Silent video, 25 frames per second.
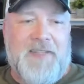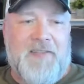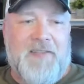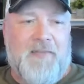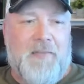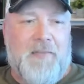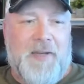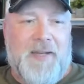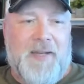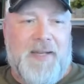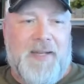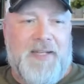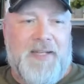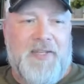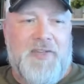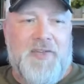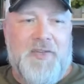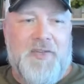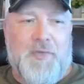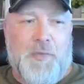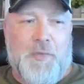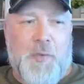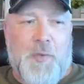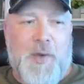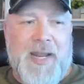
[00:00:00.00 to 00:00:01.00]
have been
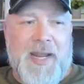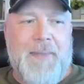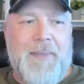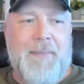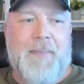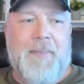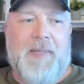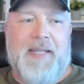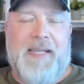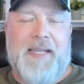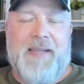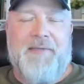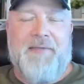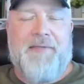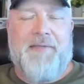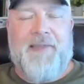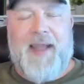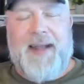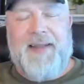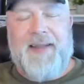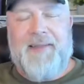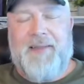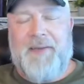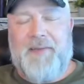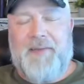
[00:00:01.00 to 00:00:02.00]
extremely
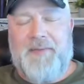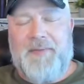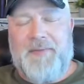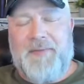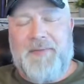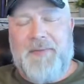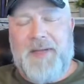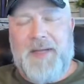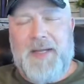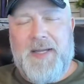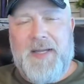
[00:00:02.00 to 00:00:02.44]
effective